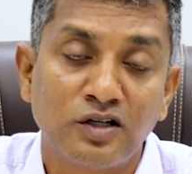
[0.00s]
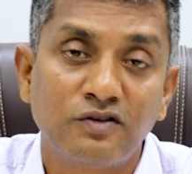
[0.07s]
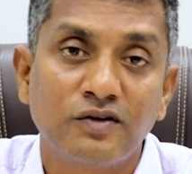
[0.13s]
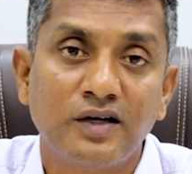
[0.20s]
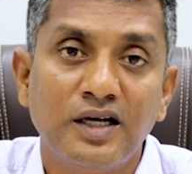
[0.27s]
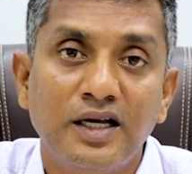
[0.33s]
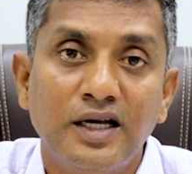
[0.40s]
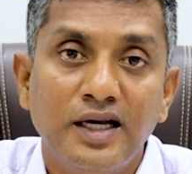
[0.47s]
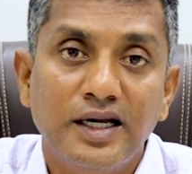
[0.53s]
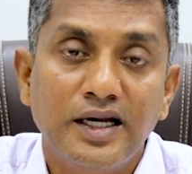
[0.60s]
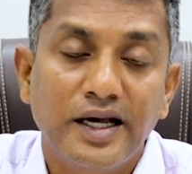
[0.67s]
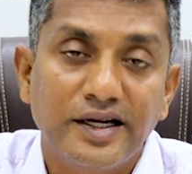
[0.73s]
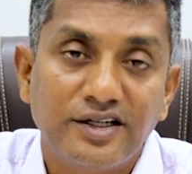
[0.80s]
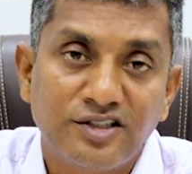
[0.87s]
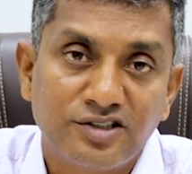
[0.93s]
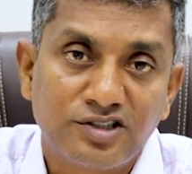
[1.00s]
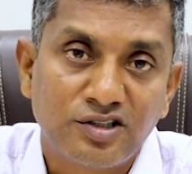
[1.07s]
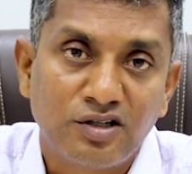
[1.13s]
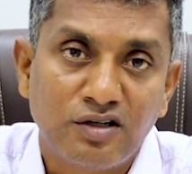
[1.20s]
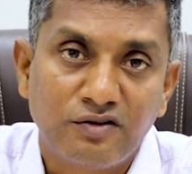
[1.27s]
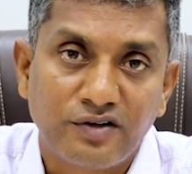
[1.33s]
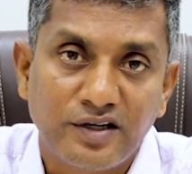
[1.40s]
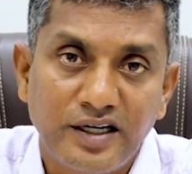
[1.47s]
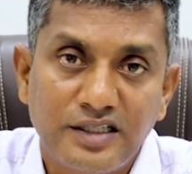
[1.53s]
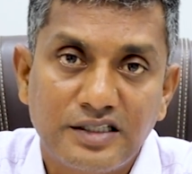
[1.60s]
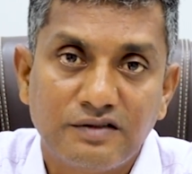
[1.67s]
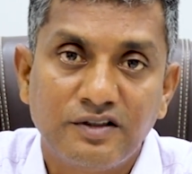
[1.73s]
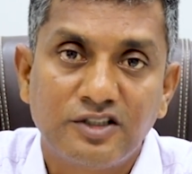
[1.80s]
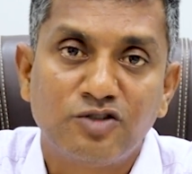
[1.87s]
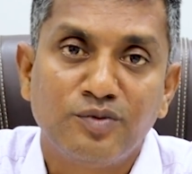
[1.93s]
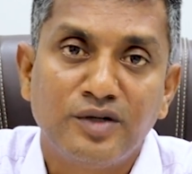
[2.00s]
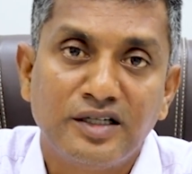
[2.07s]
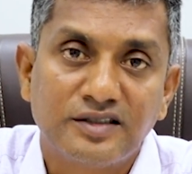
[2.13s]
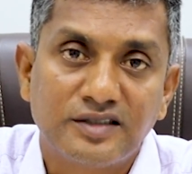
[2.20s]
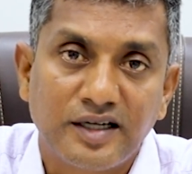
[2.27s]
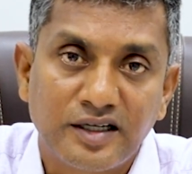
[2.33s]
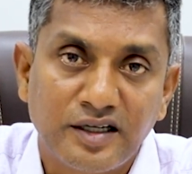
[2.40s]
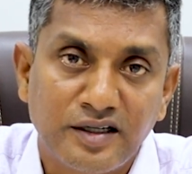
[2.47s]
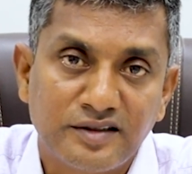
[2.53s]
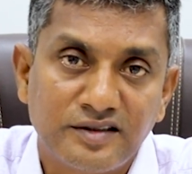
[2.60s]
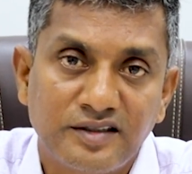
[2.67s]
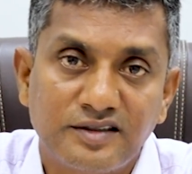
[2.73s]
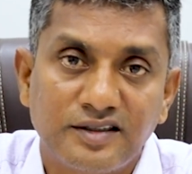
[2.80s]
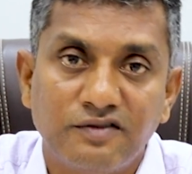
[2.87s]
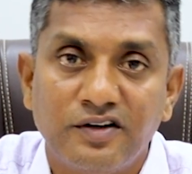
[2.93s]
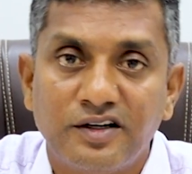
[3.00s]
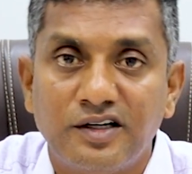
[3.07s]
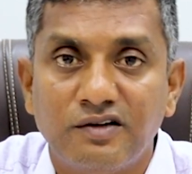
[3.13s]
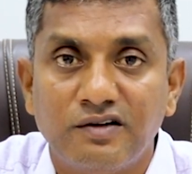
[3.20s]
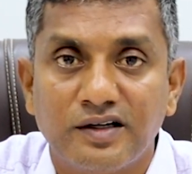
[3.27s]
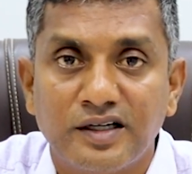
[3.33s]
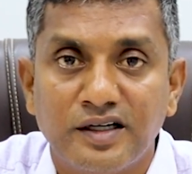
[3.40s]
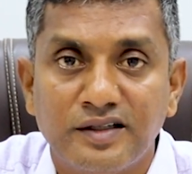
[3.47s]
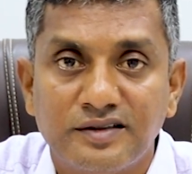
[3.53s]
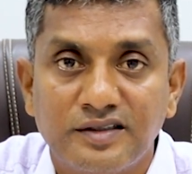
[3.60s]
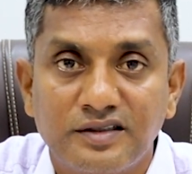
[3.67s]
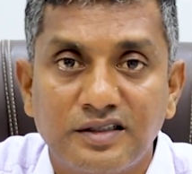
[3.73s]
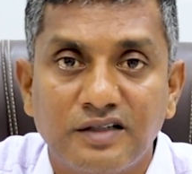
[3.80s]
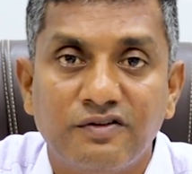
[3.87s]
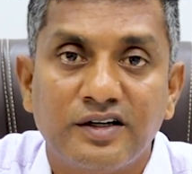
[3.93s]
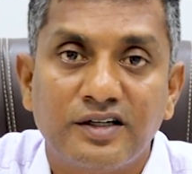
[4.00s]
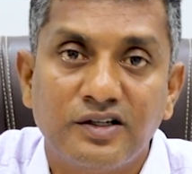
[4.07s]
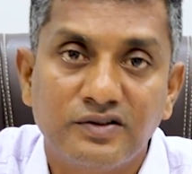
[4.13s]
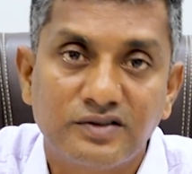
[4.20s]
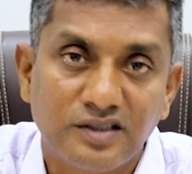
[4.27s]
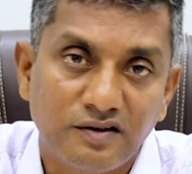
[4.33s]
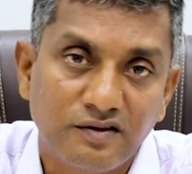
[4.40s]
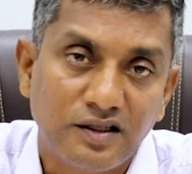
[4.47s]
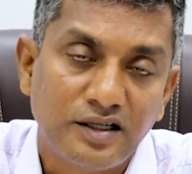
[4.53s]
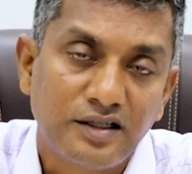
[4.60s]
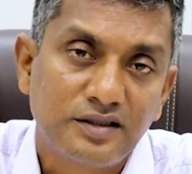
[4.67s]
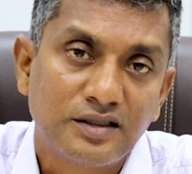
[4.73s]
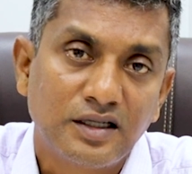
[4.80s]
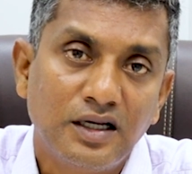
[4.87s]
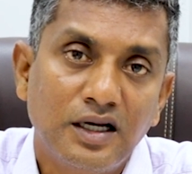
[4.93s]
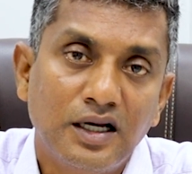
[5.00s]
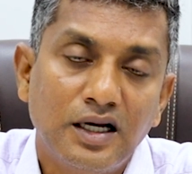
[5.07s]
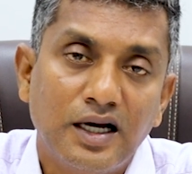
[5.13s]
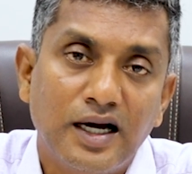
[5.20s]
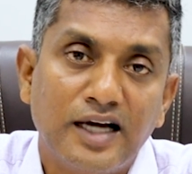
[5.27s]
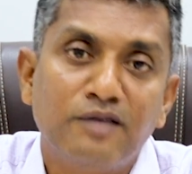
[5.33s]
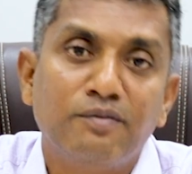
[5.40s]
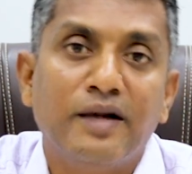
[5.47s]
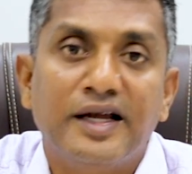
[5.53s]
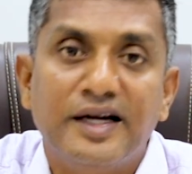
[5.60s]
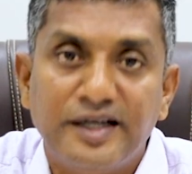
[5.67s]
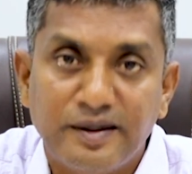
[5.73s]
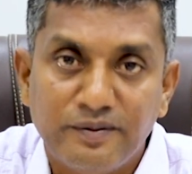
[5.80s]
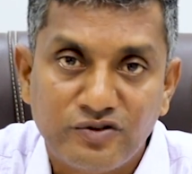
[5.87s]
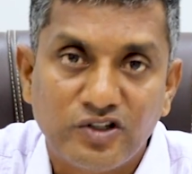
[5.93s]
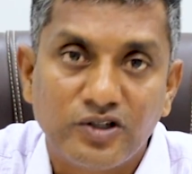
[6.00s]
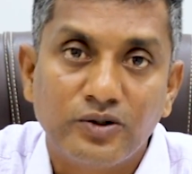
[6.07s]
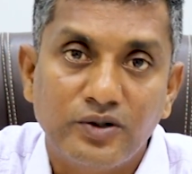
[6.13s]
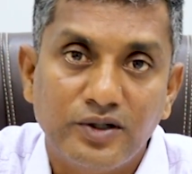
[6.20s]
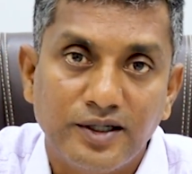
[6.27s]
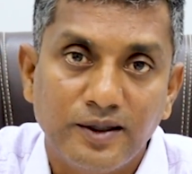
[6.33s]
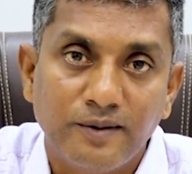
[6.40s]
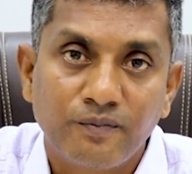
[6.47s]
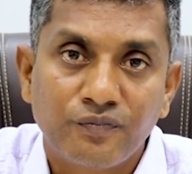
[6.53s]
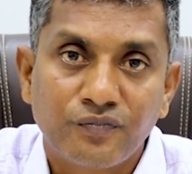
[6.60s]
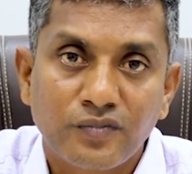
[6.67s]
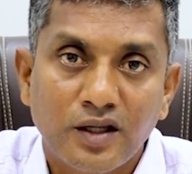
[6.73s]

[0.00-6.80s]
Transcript: of extension of range, which means reconnaissance, effective surveillance, and maritime security.